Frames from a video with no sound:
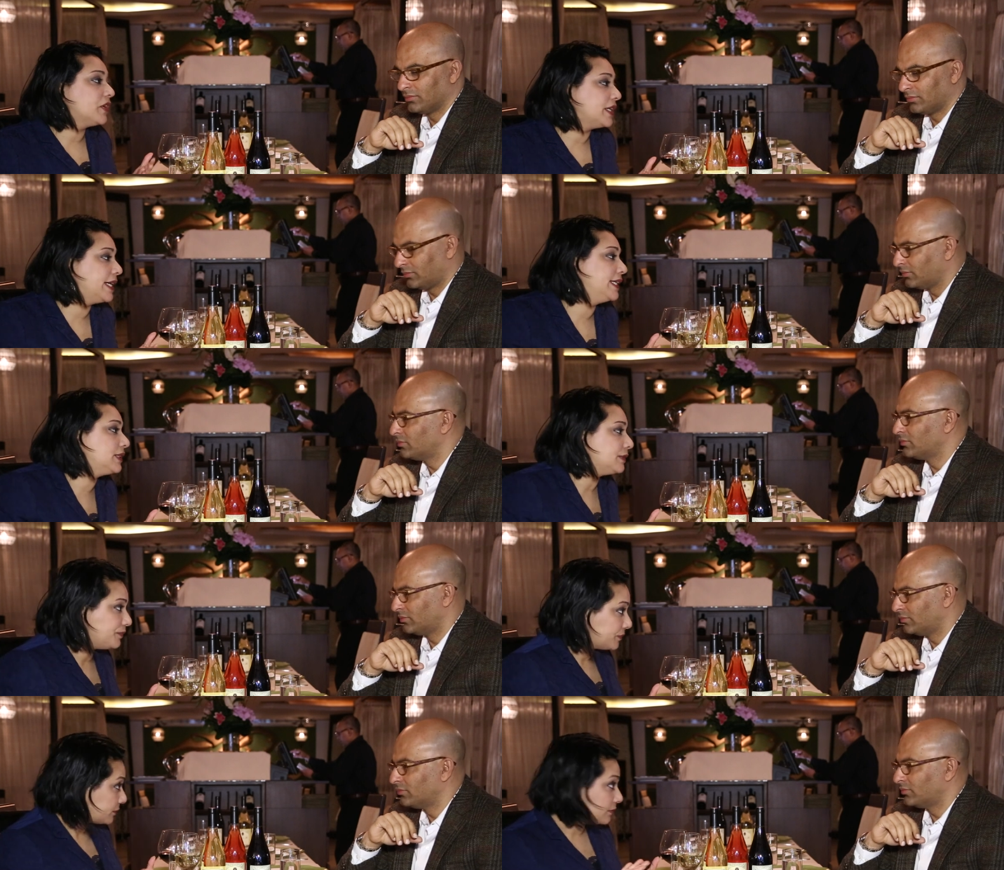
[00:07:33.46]
Speaker 1: of our diets,
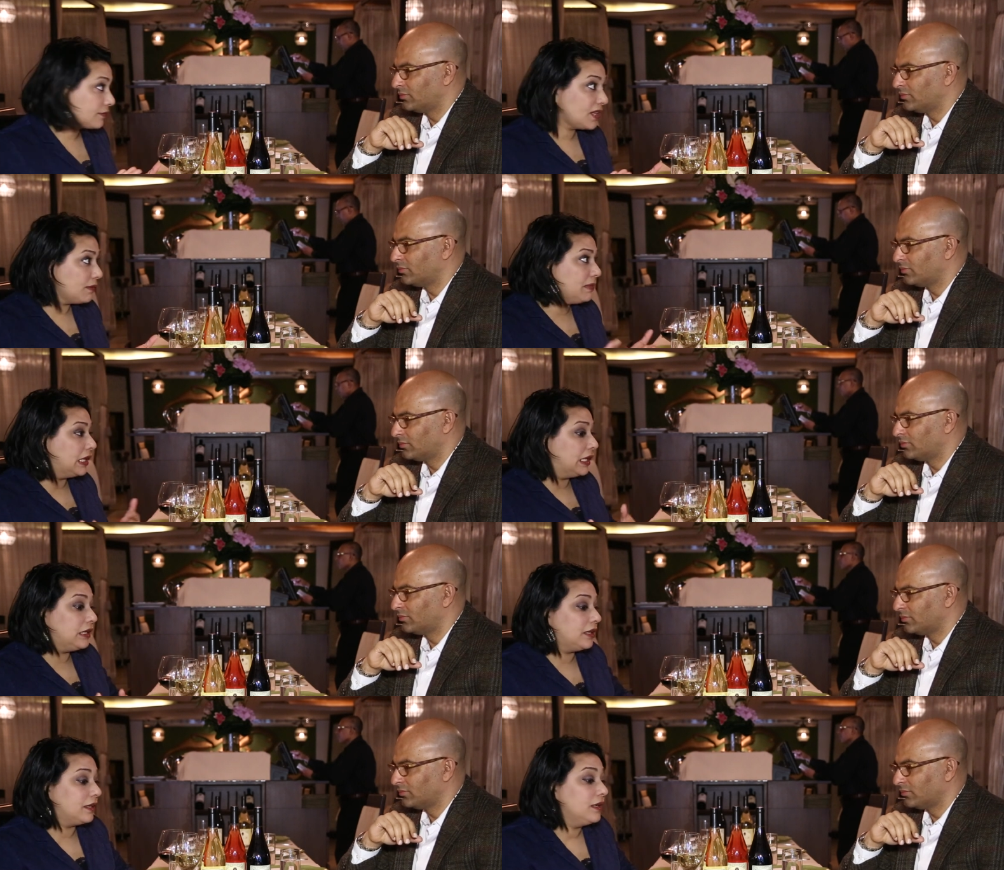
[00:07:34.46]
being
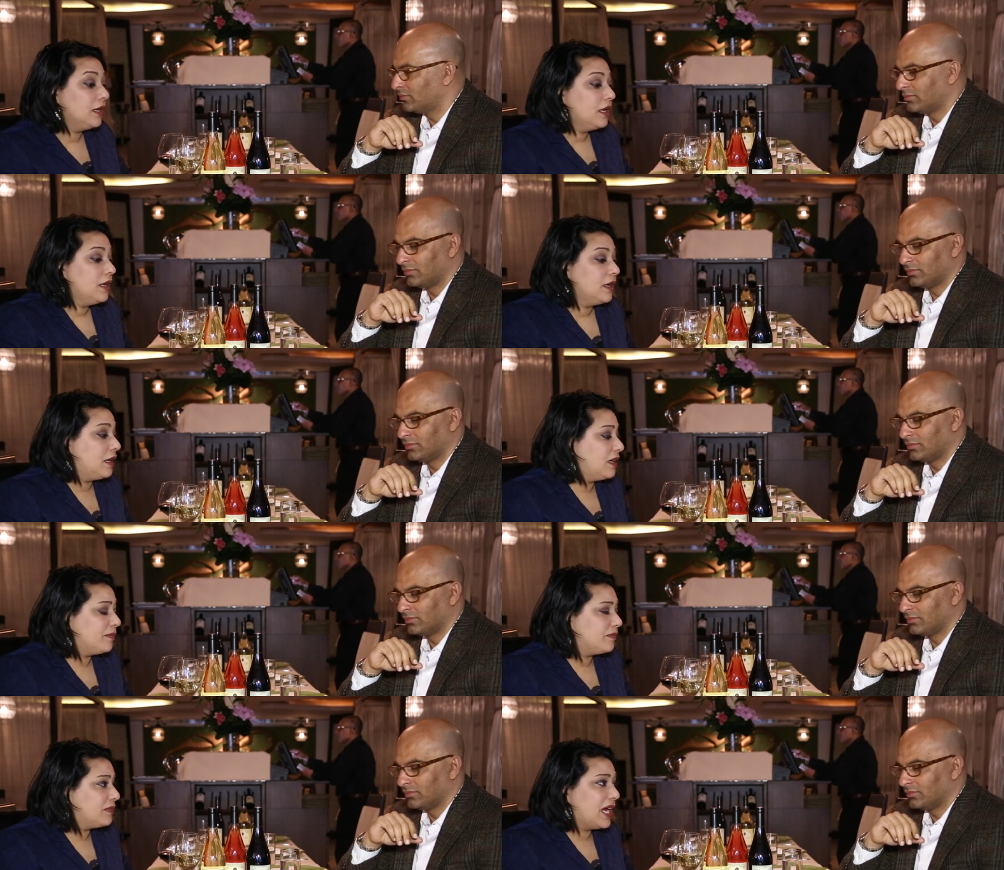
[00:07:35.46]
Indian.
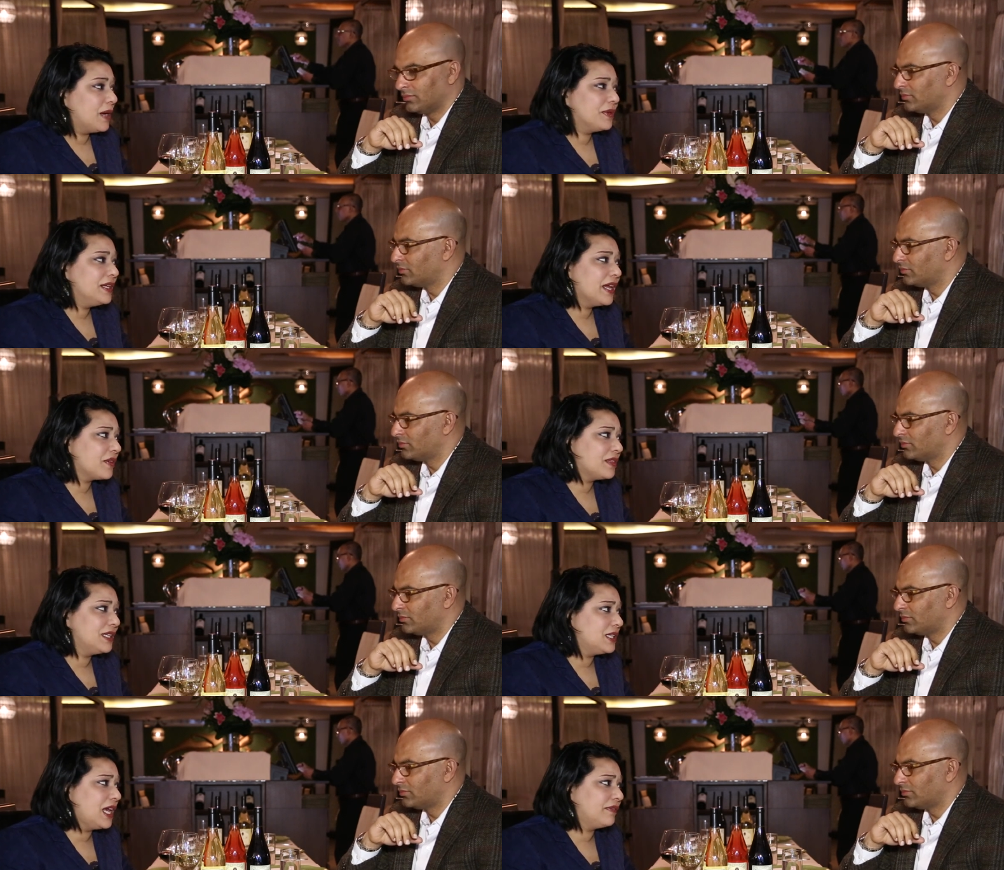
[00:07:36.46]
I would never
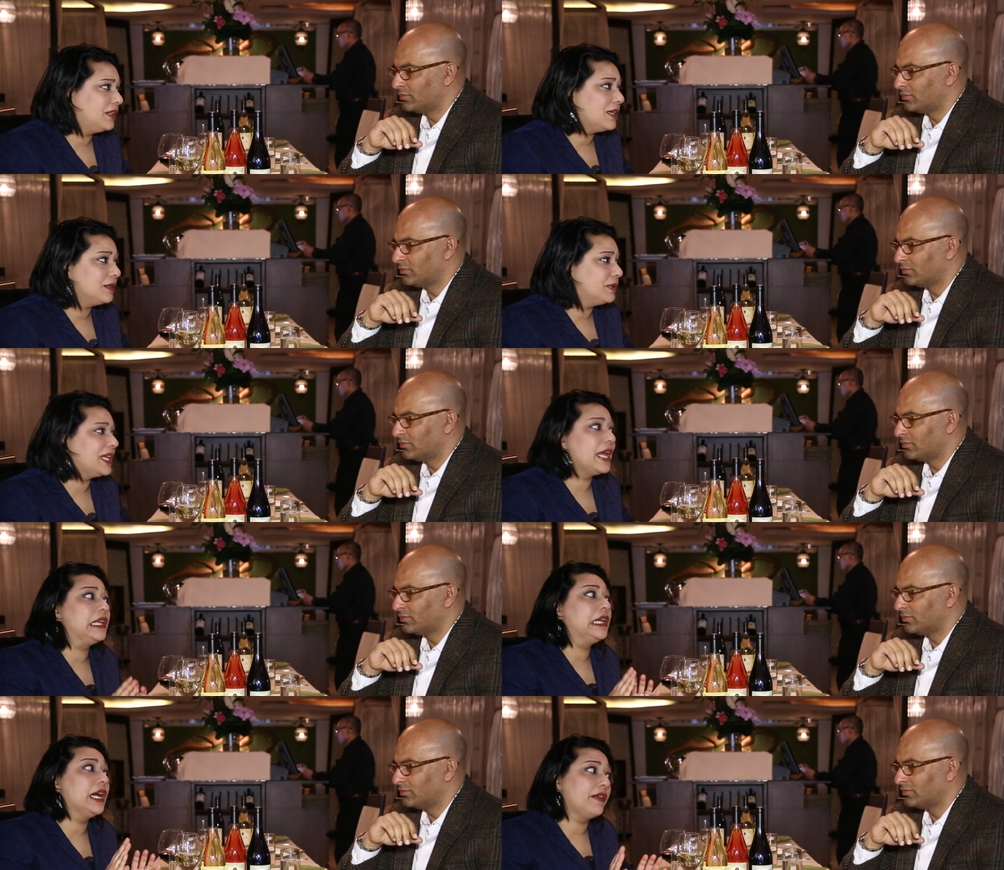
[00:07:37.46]
think to have dal with
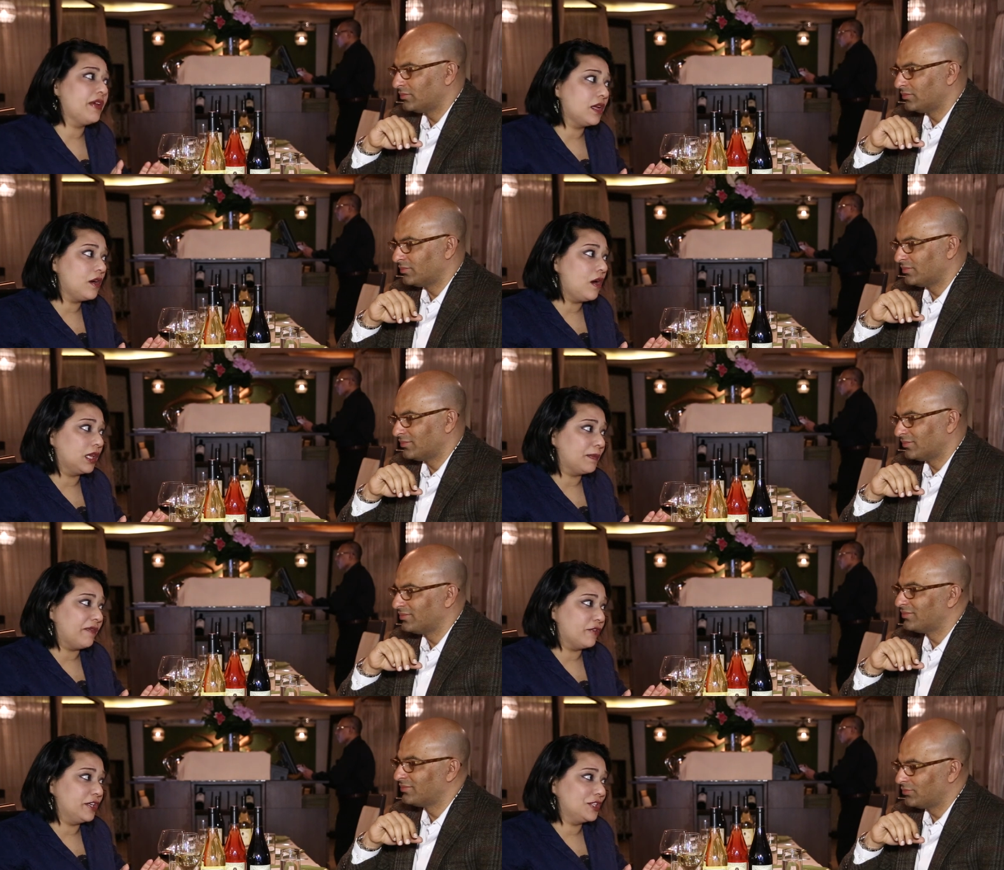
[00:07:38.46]
any kind of alcoholic
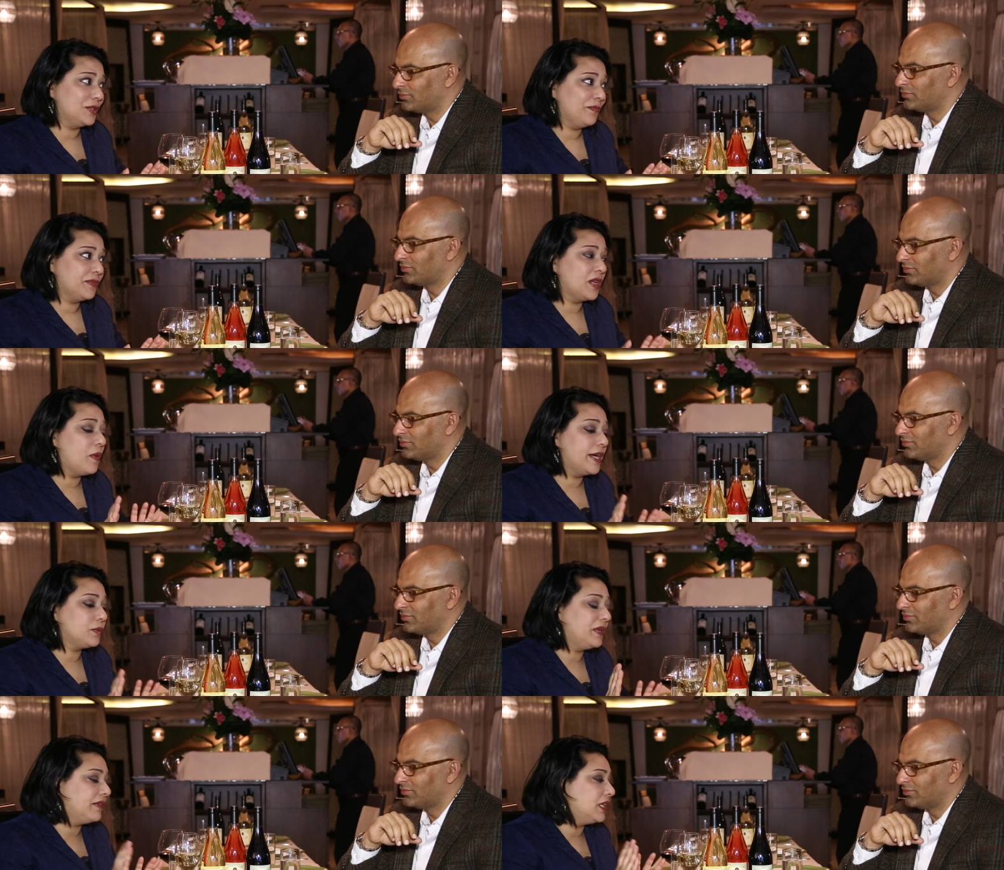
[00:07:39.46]
beverage. Now, why
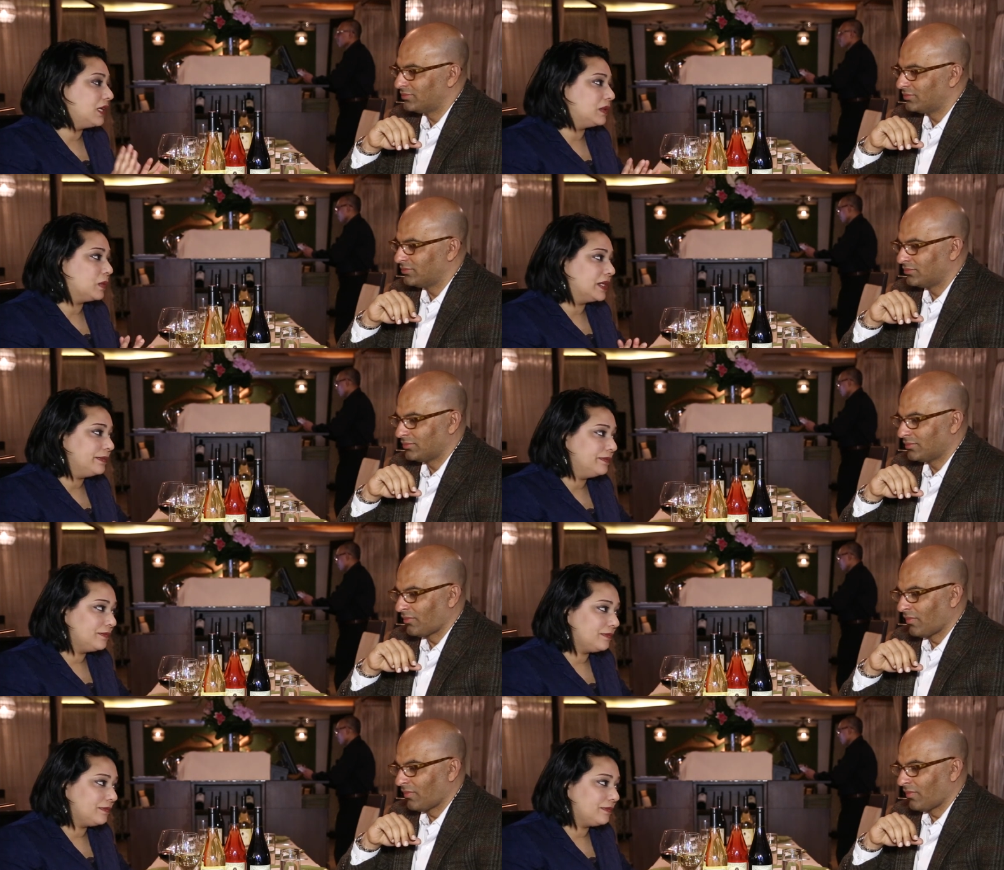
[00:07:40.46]
should we have dal with wine?